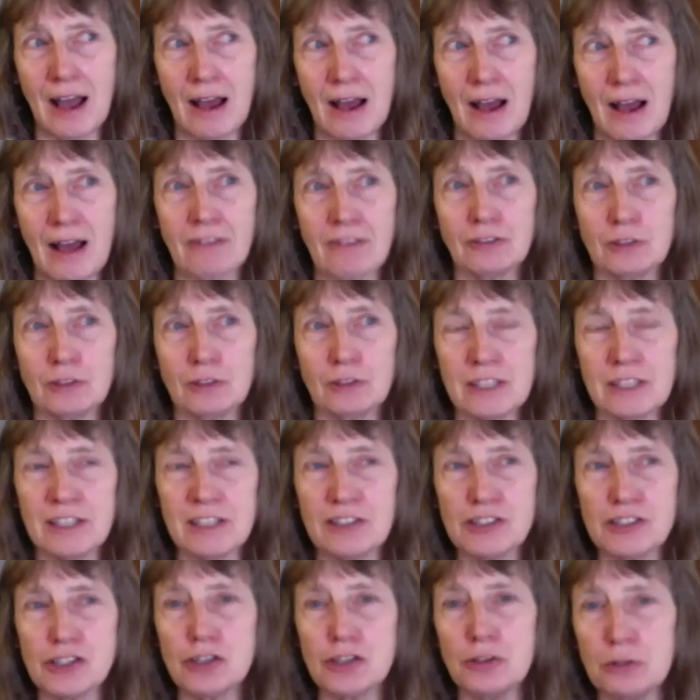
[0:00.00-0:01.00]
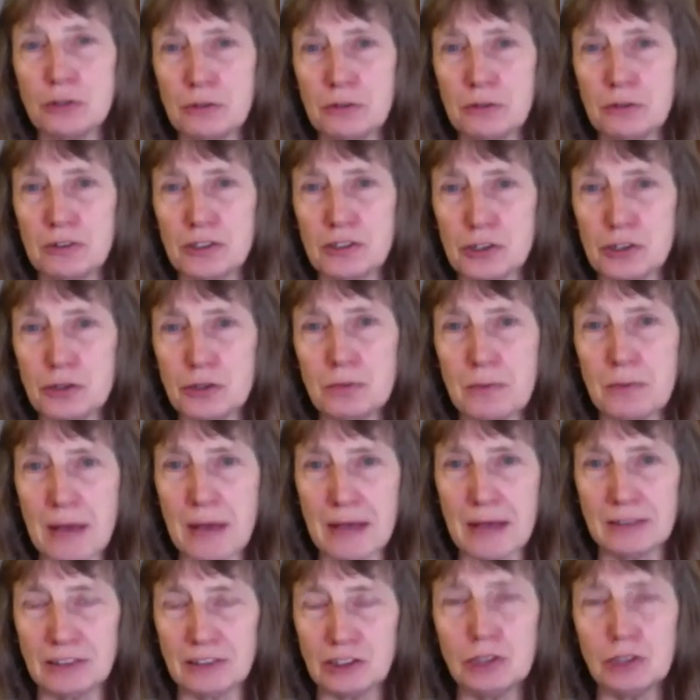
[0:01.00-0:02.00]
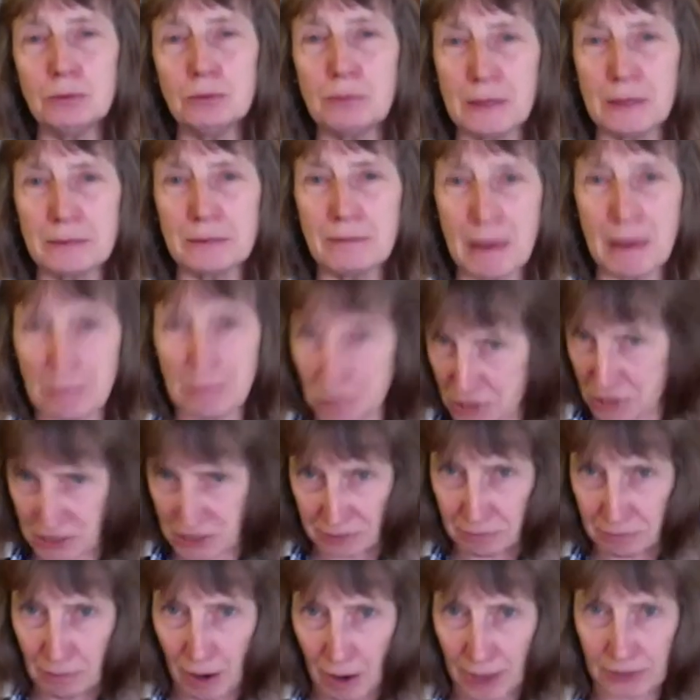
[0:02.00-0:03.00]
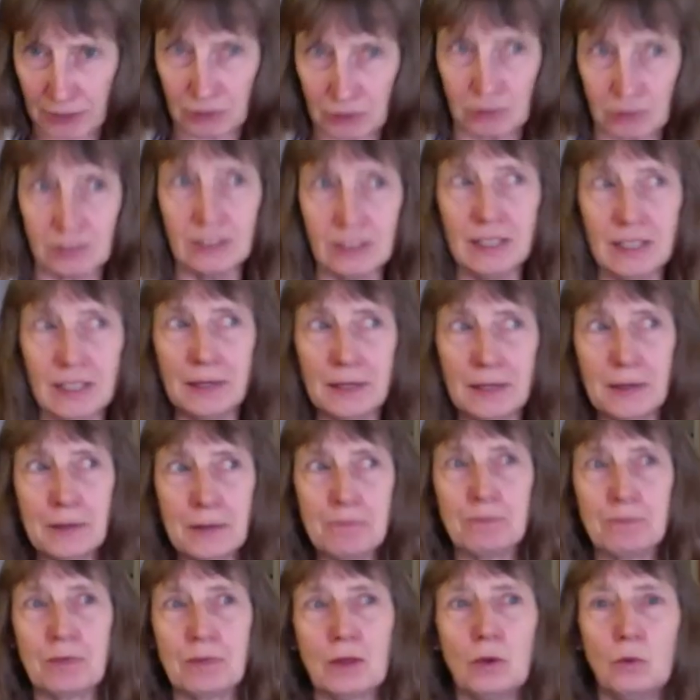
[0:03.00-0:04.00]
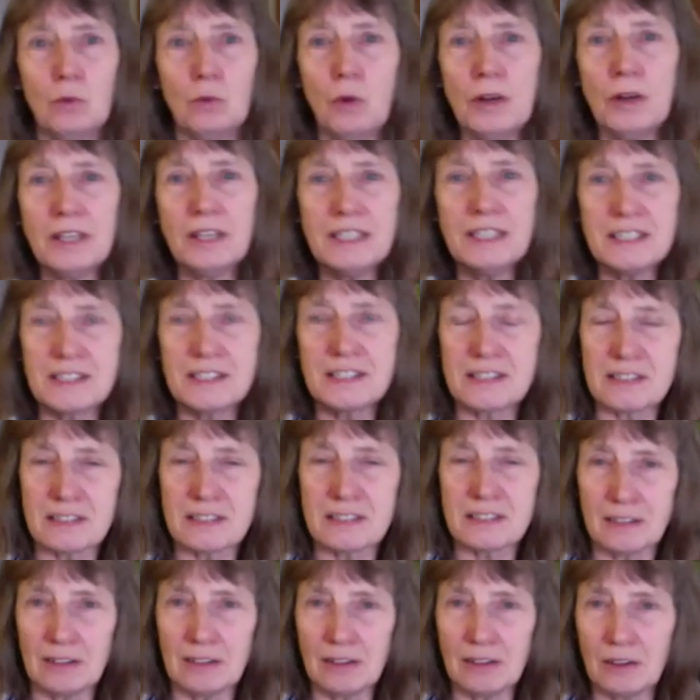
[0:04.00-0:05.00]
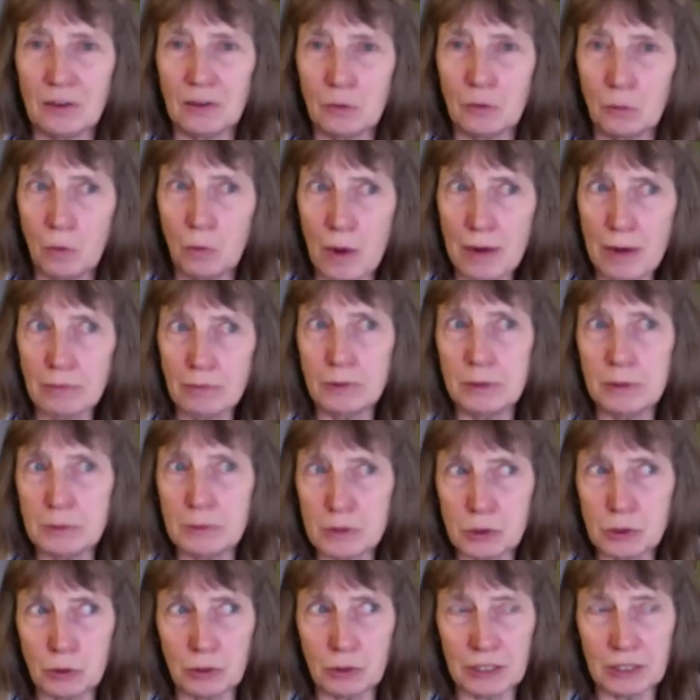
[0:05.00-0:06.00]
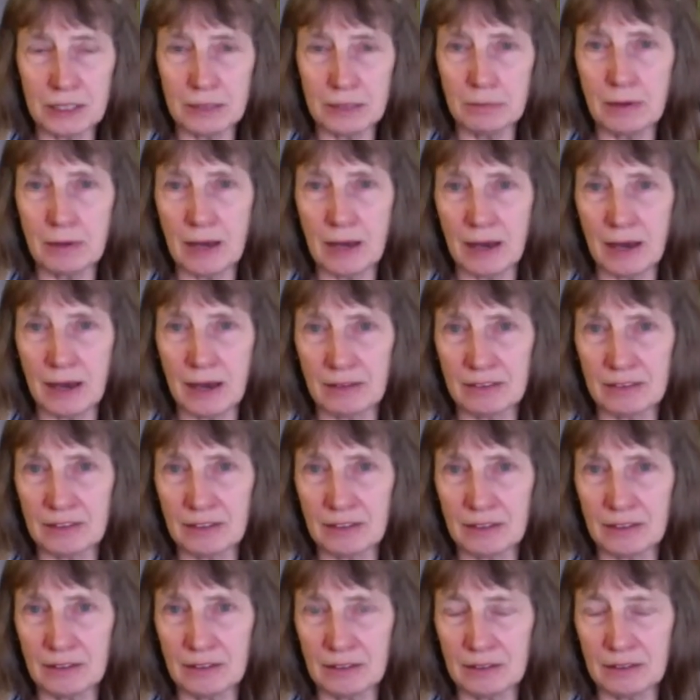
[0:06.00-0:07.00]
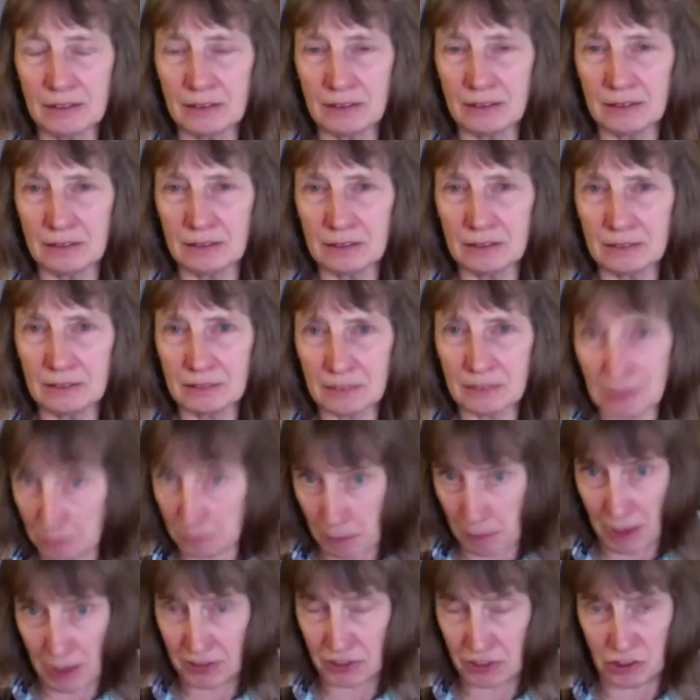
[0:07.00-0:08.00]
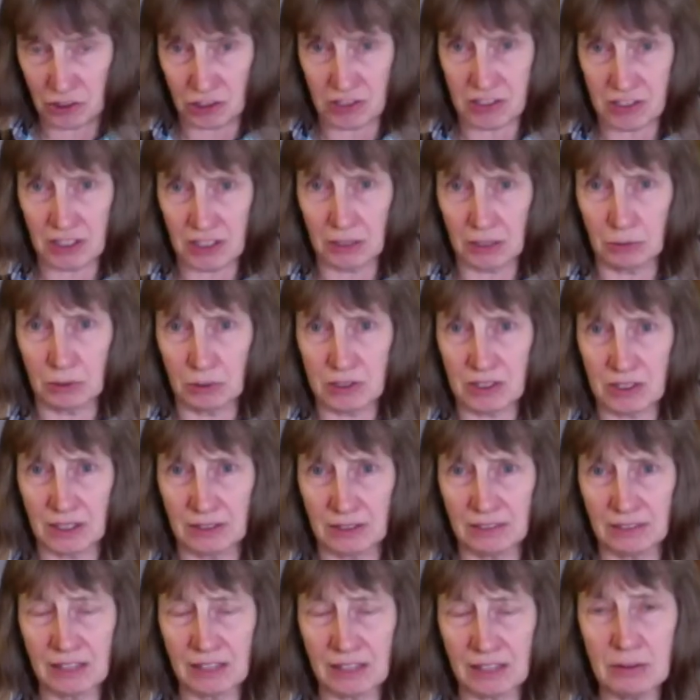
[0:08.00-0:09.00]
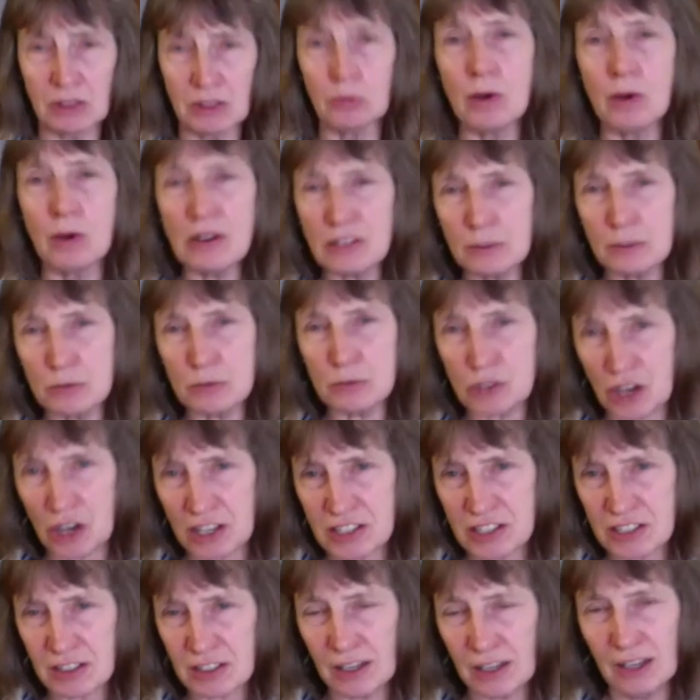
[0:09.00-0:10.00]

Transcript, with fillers: i've got there are two two two big memories of michael one is when we were talking about the the pathogen sequencing the, the wellcome trust